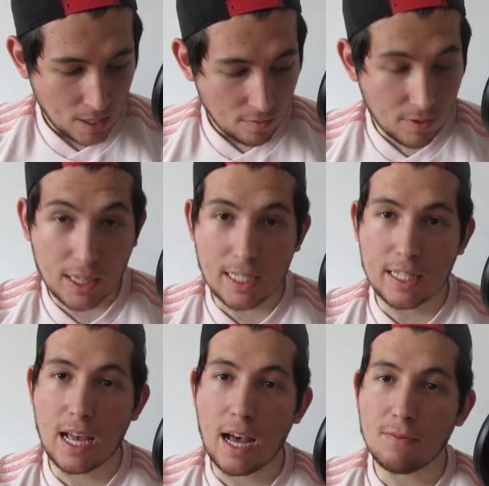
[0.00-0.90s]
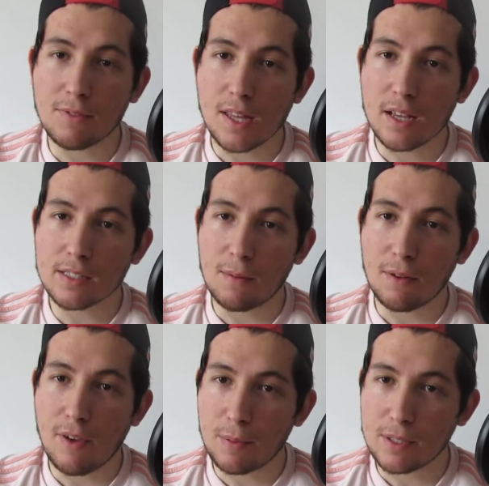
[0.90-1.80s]
Funnily enough, the last couple
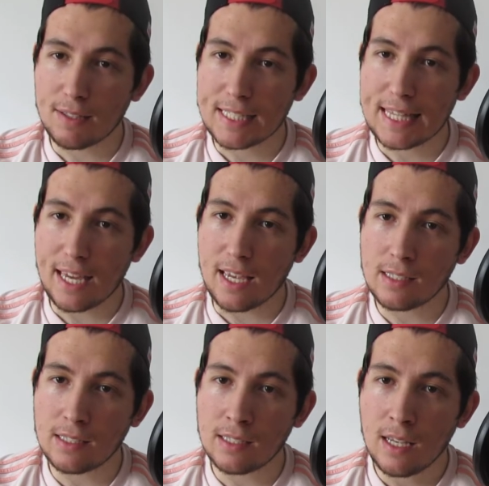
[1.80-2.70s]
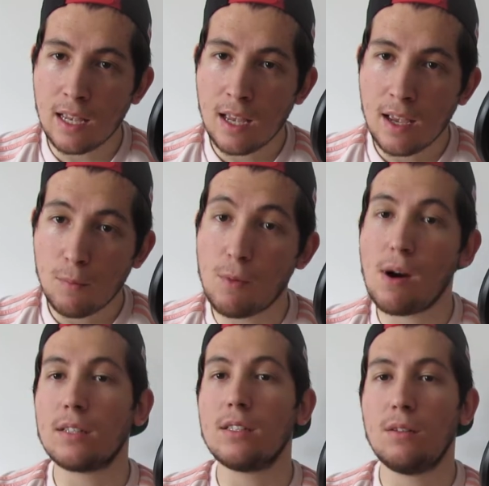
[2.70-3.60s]
of episodes of this were
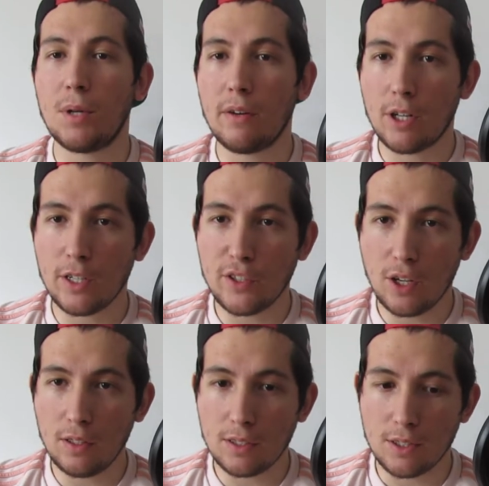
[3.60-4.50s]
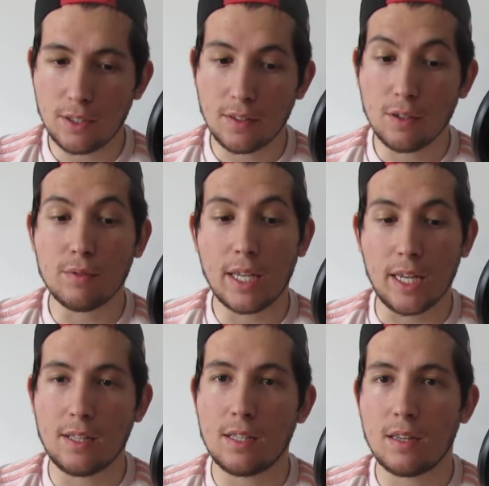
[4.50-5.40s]
worked on by Rian Johnson, who
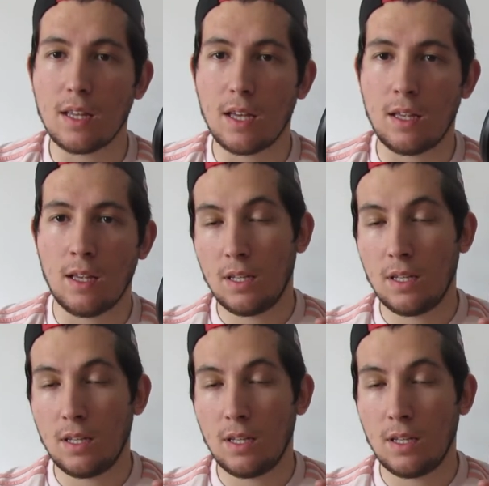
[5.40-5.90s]
did the